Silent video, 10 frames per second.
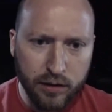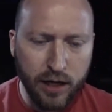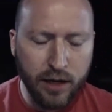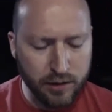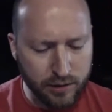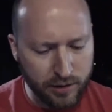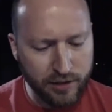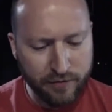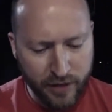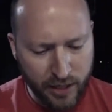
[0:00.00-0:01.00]
Yeah, I was gonna say
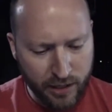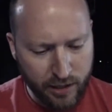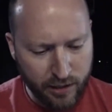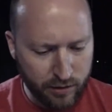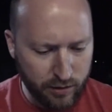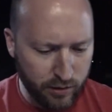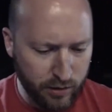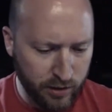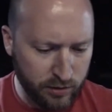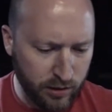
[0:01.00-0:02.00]
it's veiny, and
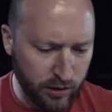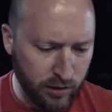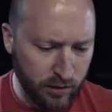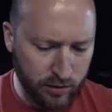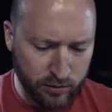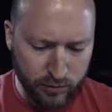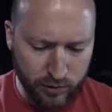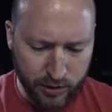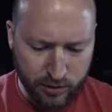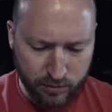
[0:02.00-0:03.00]
it's
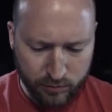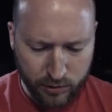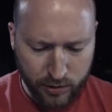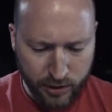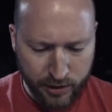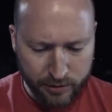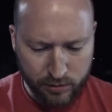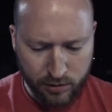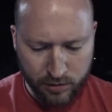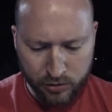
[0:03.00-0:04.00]
really, really
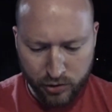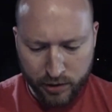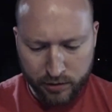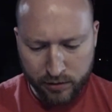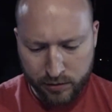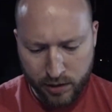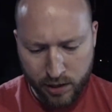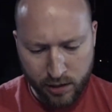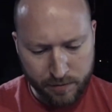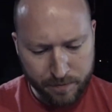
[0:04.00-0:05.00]
nice constructed cigar.